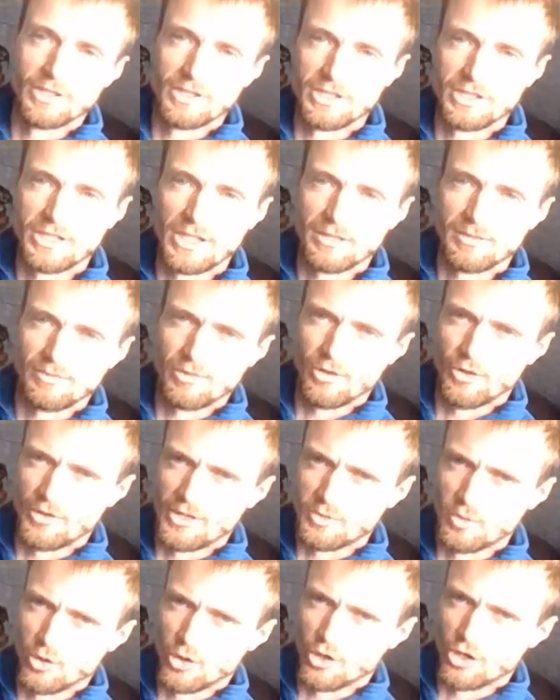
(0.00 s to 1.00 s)
as I said, put
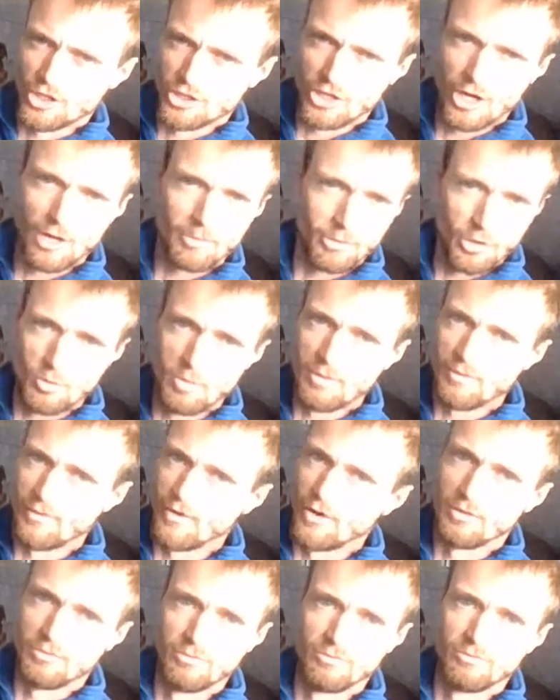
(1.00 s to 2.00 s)
this one on, because I do
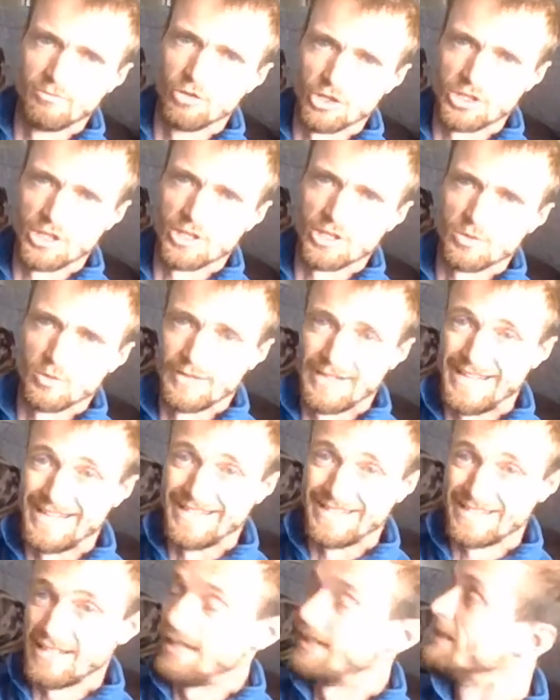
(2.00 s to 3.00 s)
prefer rucksacks with lids,